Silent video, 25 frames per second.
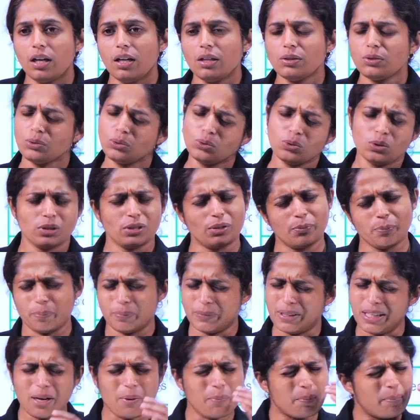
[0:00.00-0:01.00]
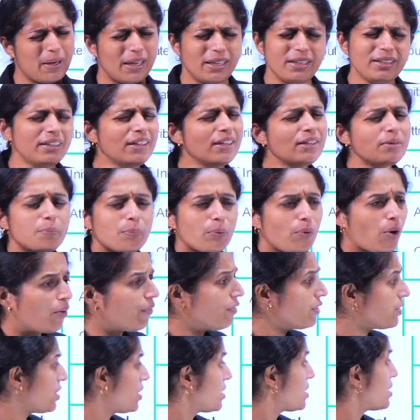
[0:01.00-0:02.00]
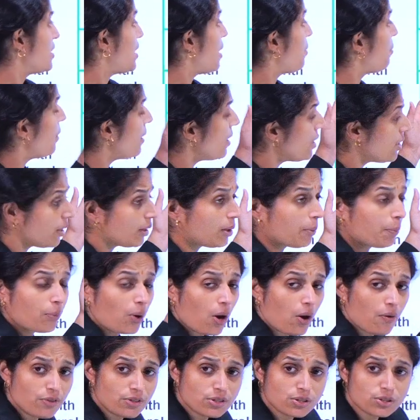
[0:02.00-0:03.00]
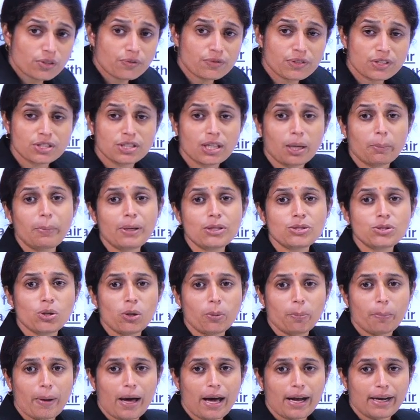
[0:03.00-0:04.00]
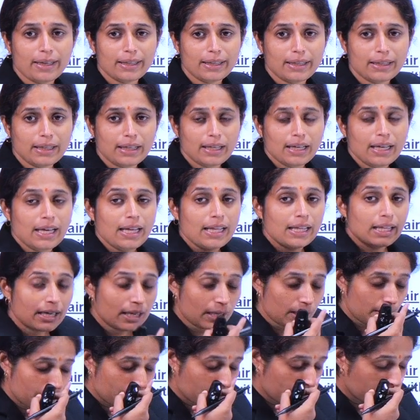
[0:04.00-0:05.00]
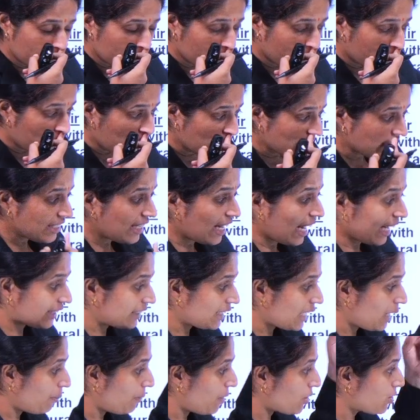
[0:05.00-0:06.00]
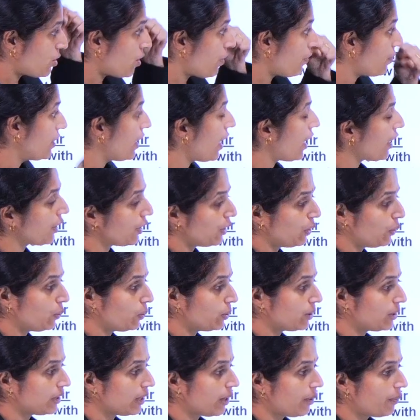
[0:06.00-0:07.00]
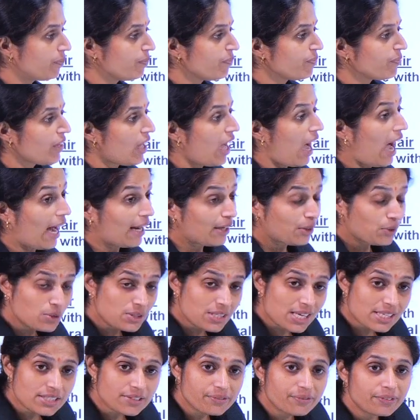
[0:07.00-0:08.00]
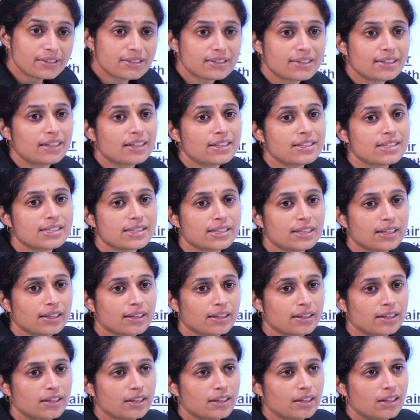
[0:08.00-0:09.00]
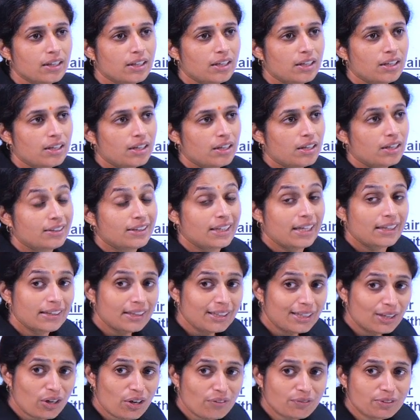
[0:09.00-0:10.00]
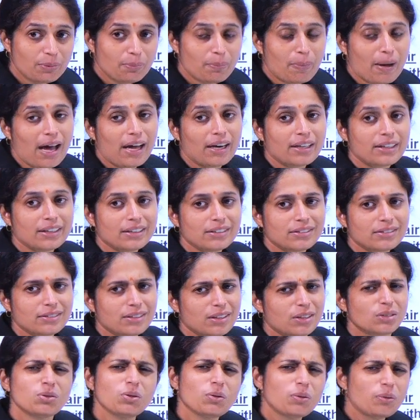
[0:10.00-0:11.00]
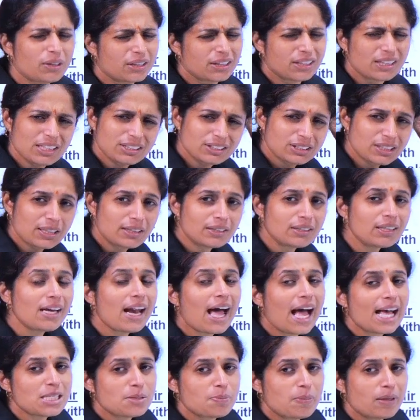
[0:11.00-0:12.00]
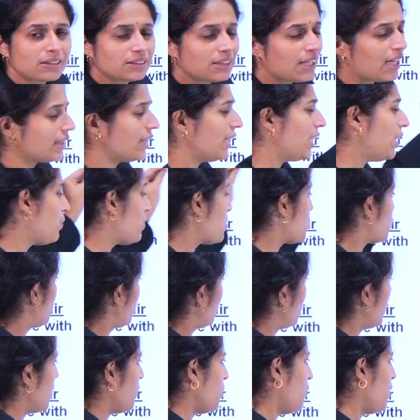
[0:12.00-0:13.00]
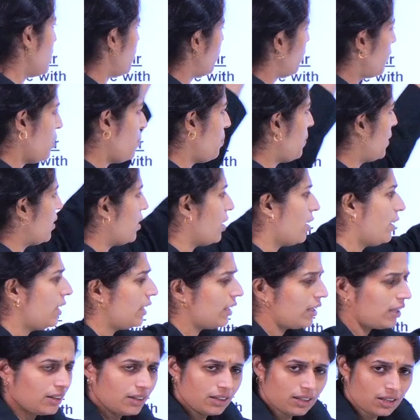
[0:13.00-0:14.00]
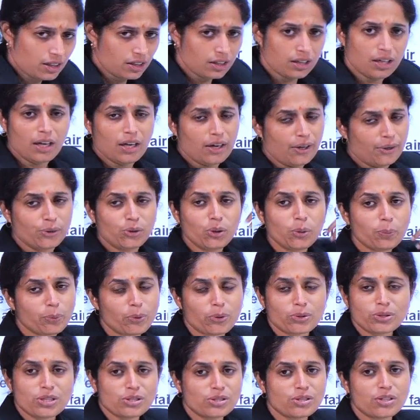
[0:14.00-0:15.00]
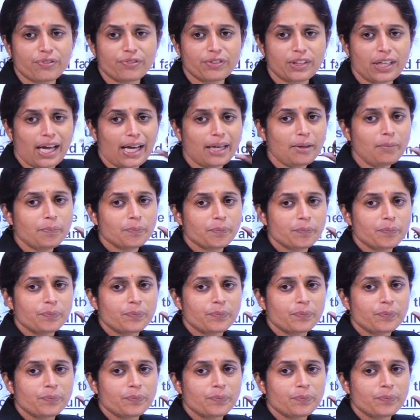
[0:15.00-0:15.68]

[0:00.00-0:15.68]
So, there are many provisions, the provisions of the double jeopardy, personal examination of the accused as a witness, tendering of the pardon. So, general aspects are there which we will be learning in the due process of time.